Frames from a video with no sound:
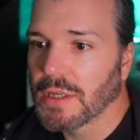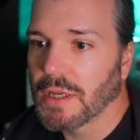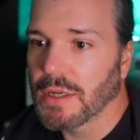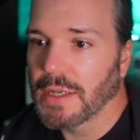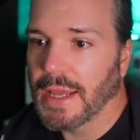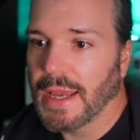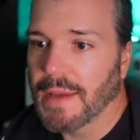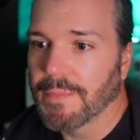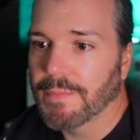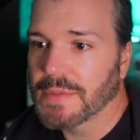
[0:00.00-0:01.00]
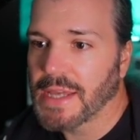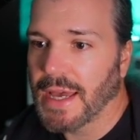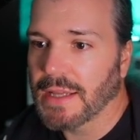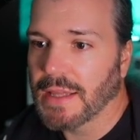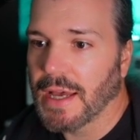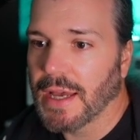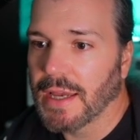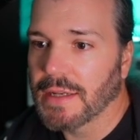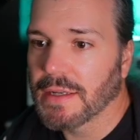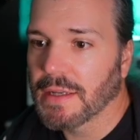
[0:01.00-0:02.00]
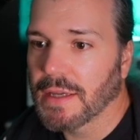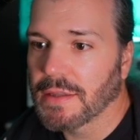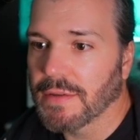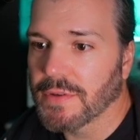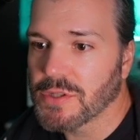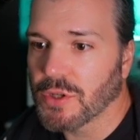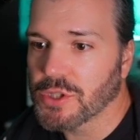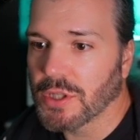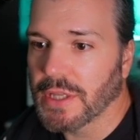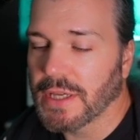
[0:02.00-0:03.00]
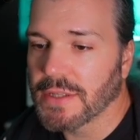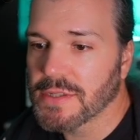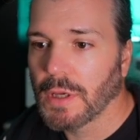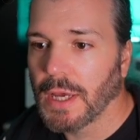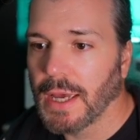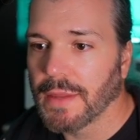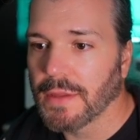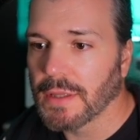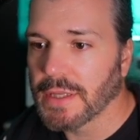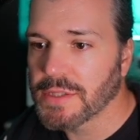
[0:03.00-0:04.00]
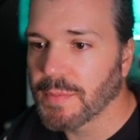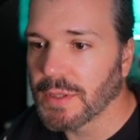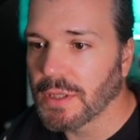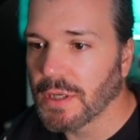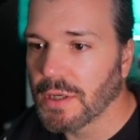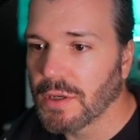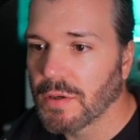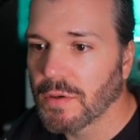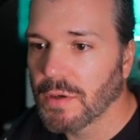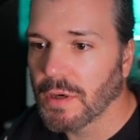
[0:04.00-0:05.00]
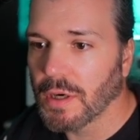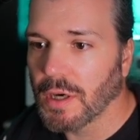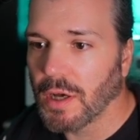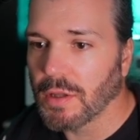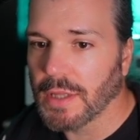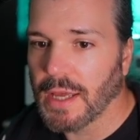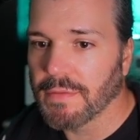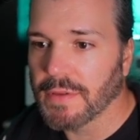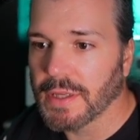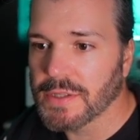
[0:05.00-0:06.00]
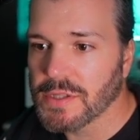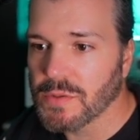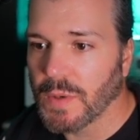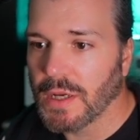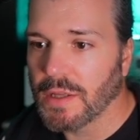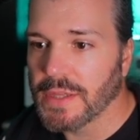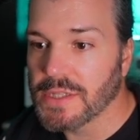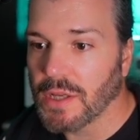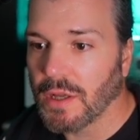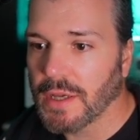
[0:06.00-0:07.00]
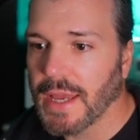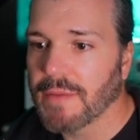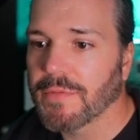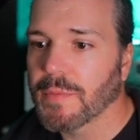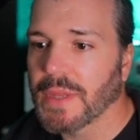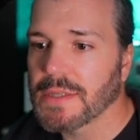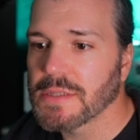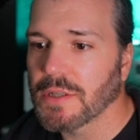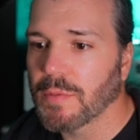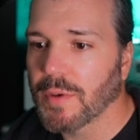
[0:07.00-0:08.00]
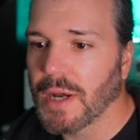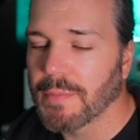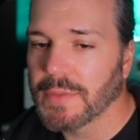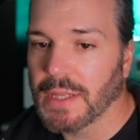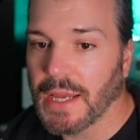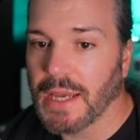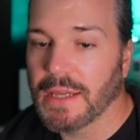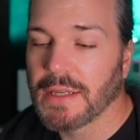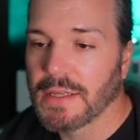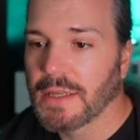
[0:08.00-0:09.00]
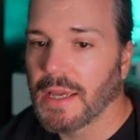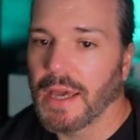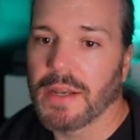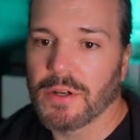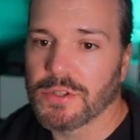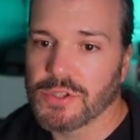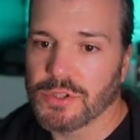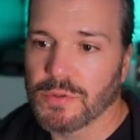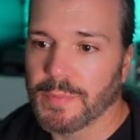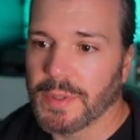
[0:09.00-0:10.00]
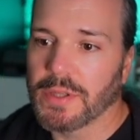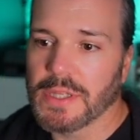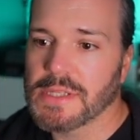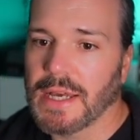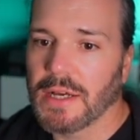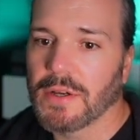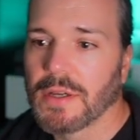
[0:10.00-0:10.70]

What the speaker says: a name, tagline, different social links, and the links below are all live links as well. And these all came from that single prompt that I entered to build this out.